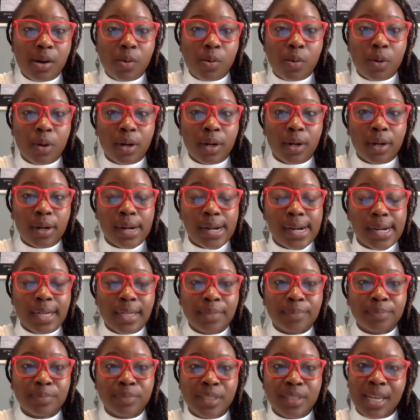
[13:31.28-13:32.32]
or
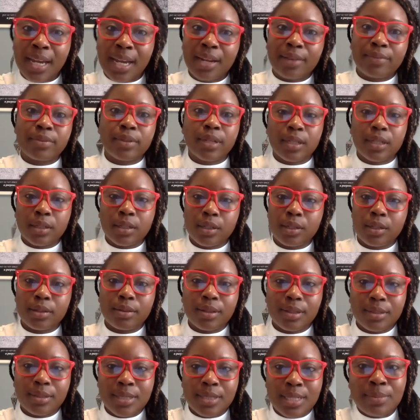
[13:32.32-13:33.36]
um, kind of
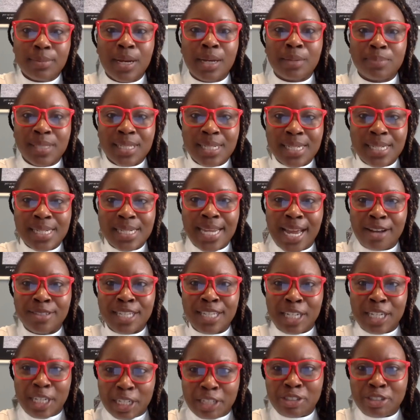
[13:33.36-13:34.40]
some ups and downs
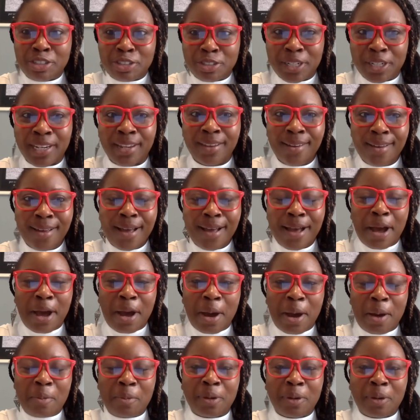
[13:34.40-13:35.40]
in history, um, mm-hmm.